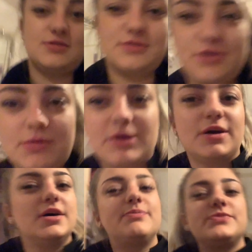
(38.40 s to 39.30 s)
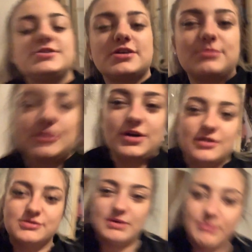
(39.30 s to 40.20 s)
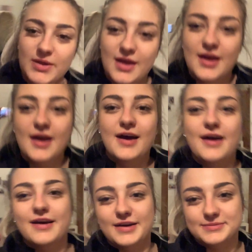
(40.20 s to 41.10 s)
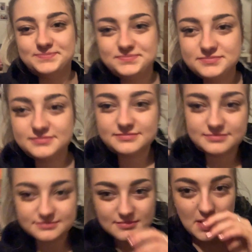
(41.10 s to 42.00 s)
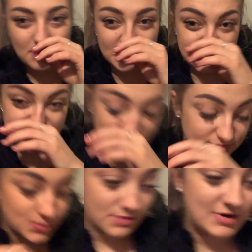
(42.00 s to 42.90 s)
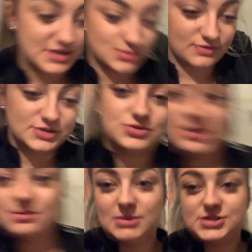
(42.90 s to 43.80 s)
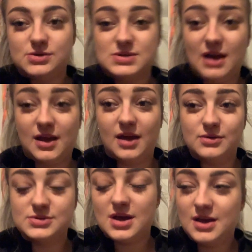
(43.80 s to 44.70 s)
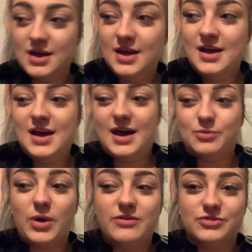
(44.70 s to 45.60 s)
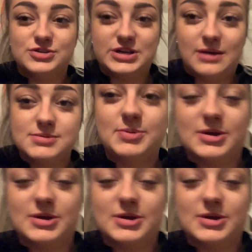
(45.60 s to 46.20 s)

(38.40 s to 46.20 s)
going to annoy me. So I'm going to go this way. Um, but the chips weren't ready, so I've literally eaten my two tacos and I'm waiting for the chips